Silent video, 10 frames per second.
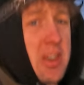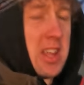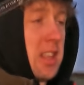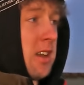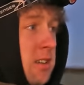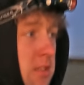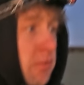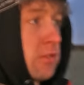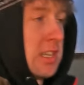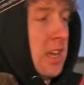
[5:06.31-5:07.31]
regular
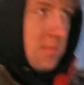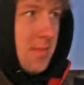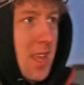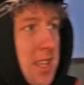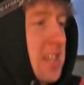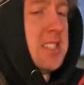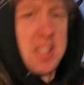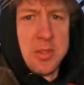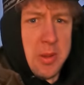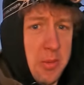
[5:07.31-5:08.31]
intervals. And the
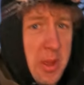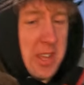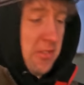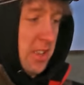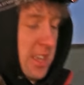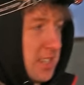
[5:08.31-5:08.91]
easiest way really